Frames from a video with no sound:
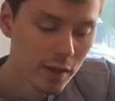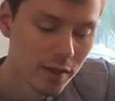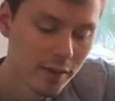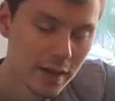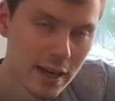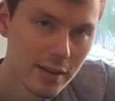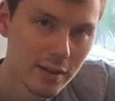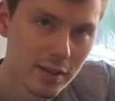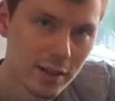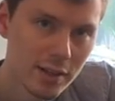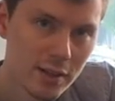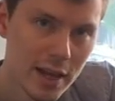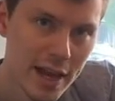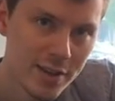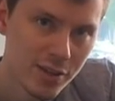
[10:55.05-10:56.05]
Then
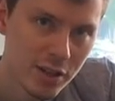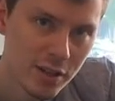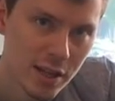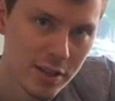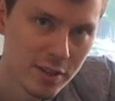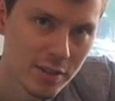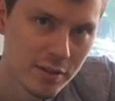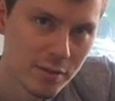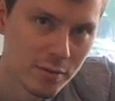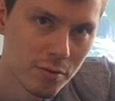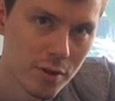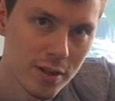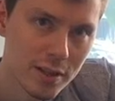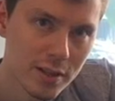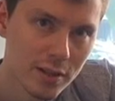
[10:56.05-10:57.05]
in
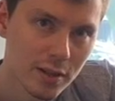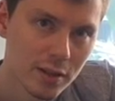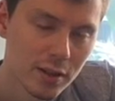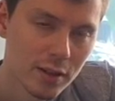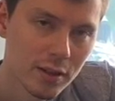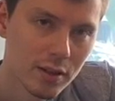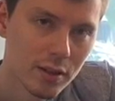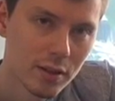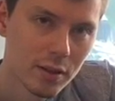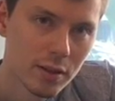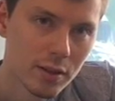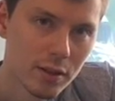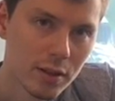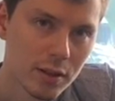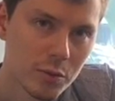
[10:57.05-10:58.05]
1883,
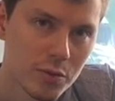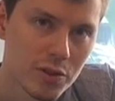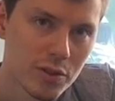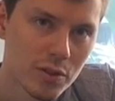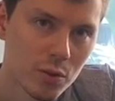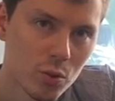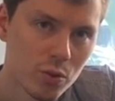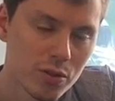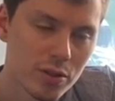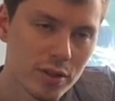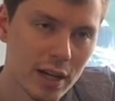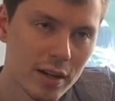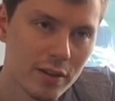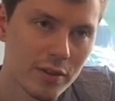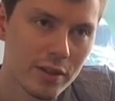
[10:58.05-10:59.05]
it was thought
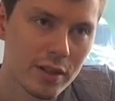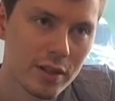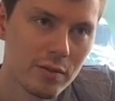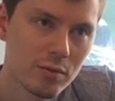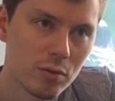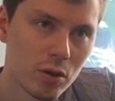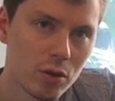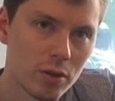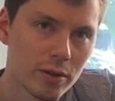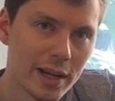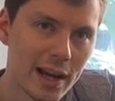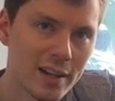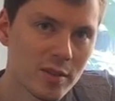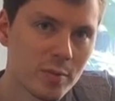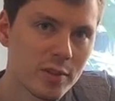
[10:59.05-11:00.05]
that the Royal
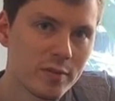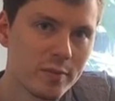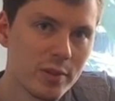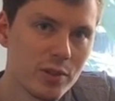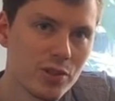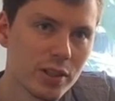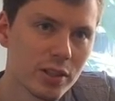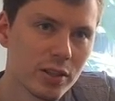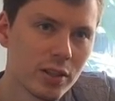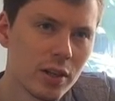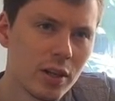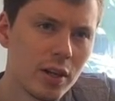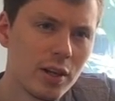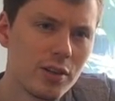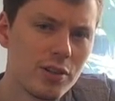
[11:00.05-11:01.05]
Academy of Music
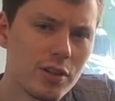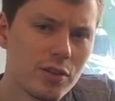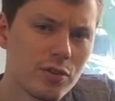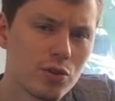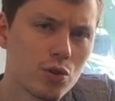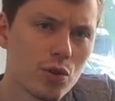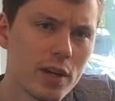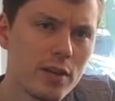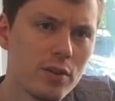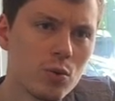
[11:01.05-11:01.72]
didn't train